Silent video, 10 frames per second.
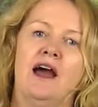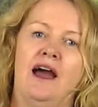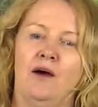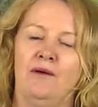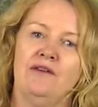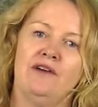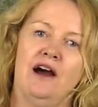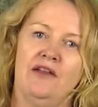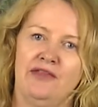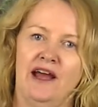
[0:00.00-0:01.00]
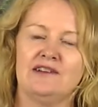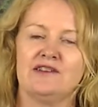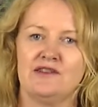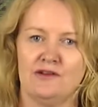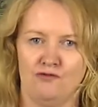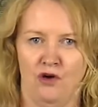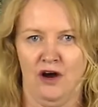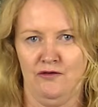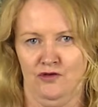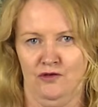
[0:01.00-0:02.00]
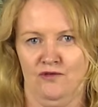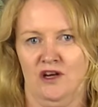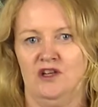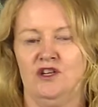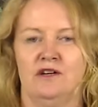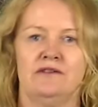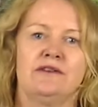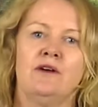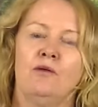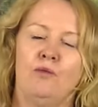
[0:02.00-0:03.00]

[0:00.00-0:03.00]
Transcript: However, that's the right room ratios.